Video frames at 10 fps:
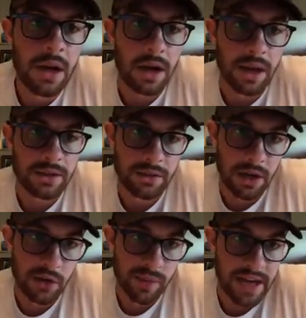Okay, so there
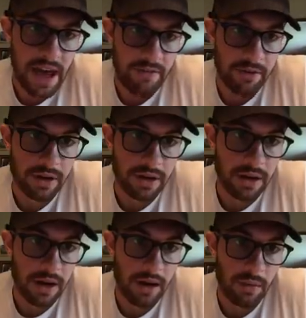goes McCaffrey.
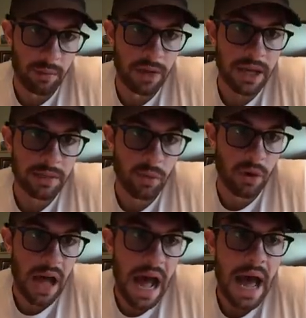When I'm looking at the
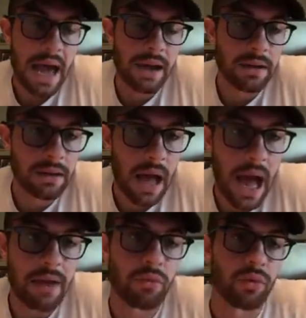board, I
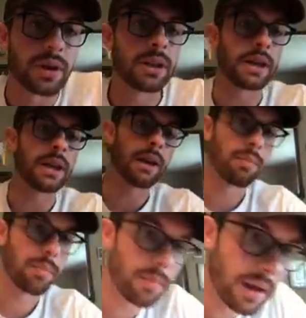really
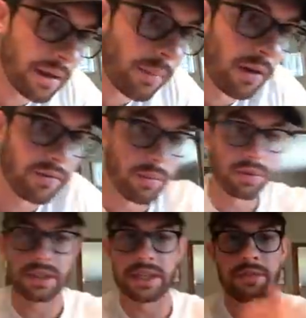am of the
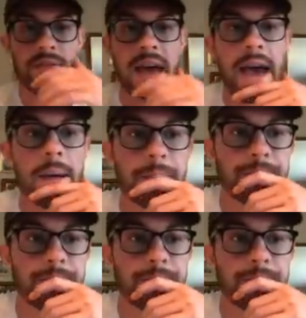belief that